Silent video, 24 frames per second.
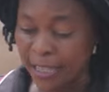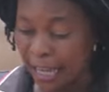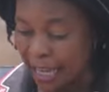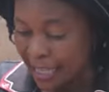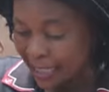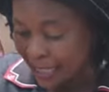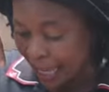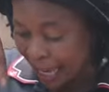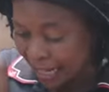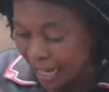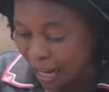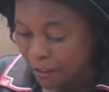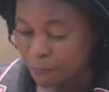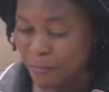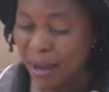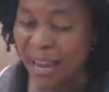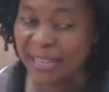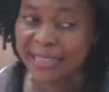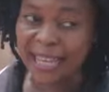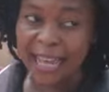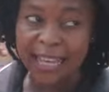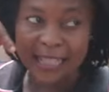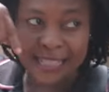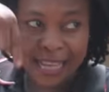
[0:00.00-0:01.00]
I die inside life,
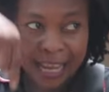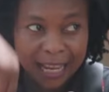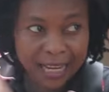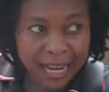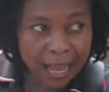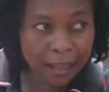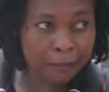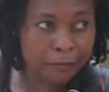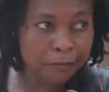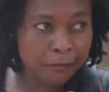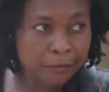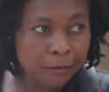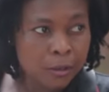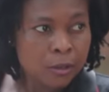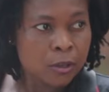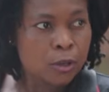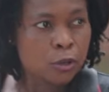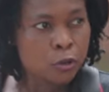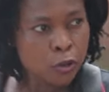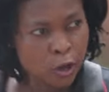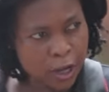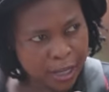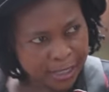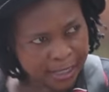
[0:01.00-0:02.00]
may I die inside life.
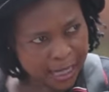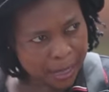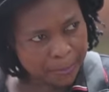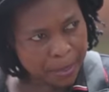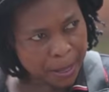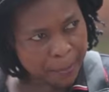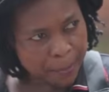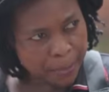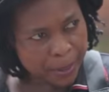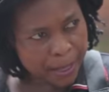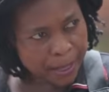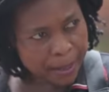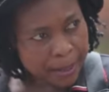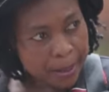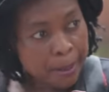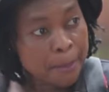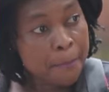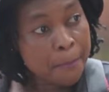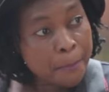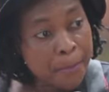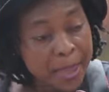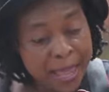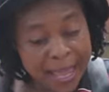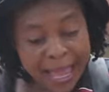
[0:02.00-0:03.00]
You should be pray.
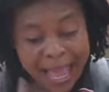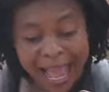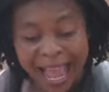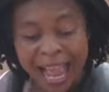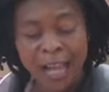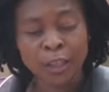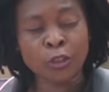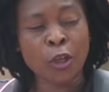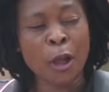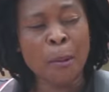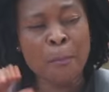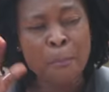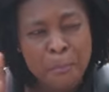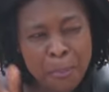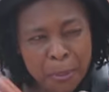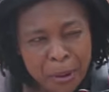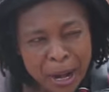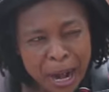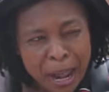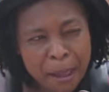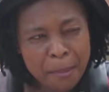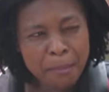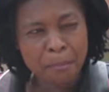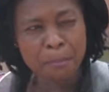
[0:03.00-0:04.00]
Me, I don't
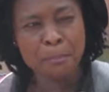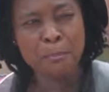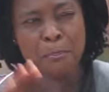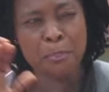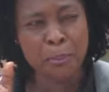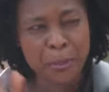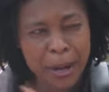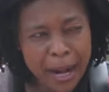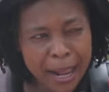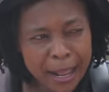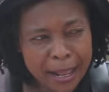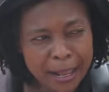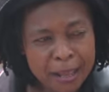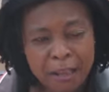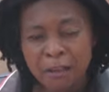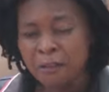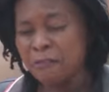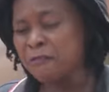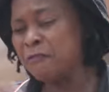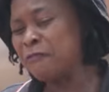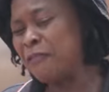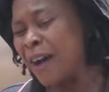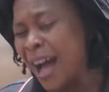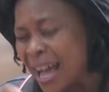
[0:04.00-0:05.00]
pray.
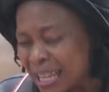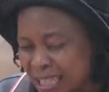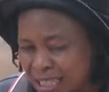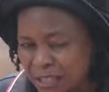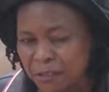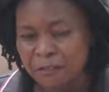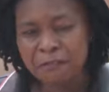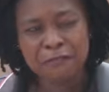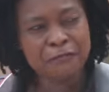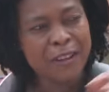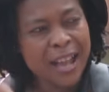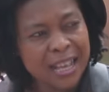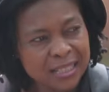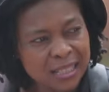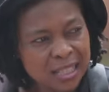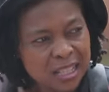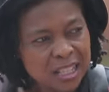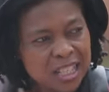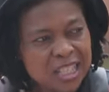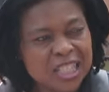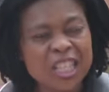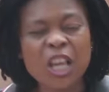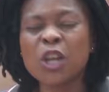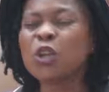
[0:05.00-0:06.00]
Fast.
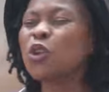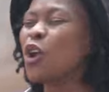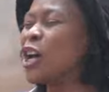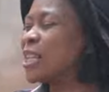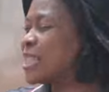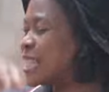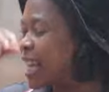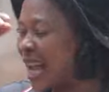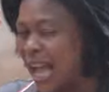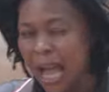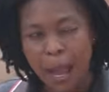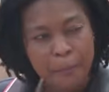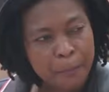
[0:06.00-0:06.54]
Still nothing